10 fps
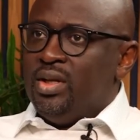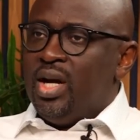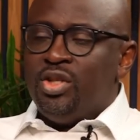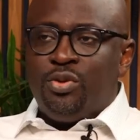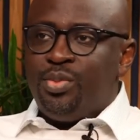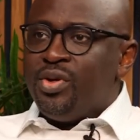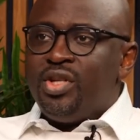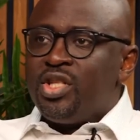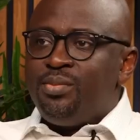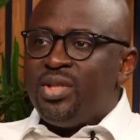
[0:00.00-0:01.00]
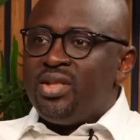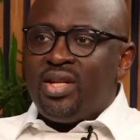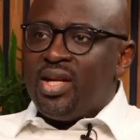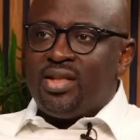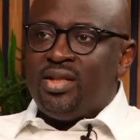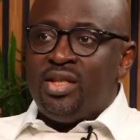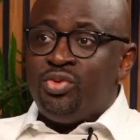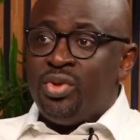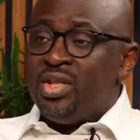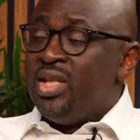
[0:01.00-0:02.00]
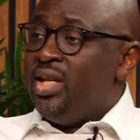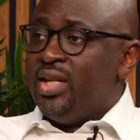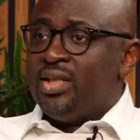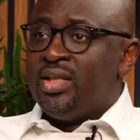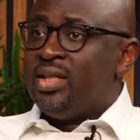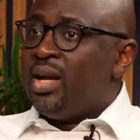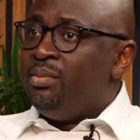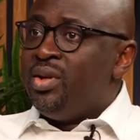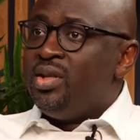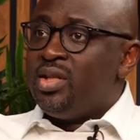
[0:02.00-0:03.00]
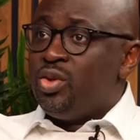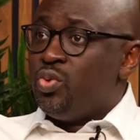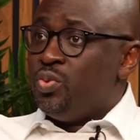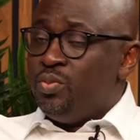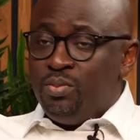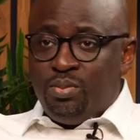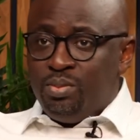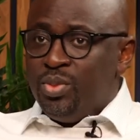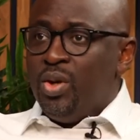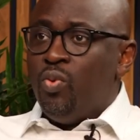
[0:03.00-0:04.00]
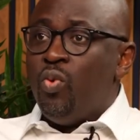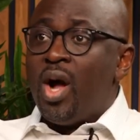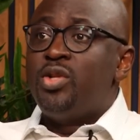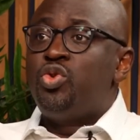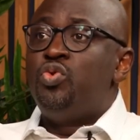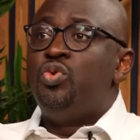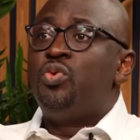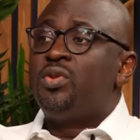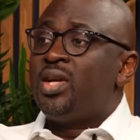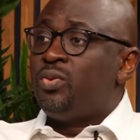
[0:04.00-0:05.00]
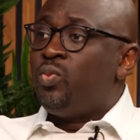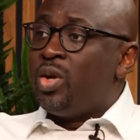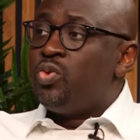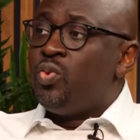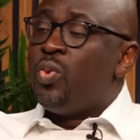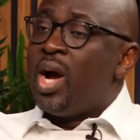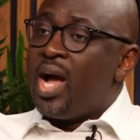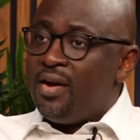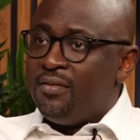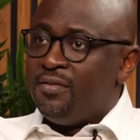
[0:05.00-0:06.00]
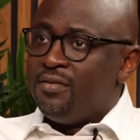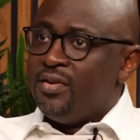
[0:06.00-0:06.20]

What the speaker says: entrepreneurship is tenacity, is resilience, is the ability to, once you know that what you have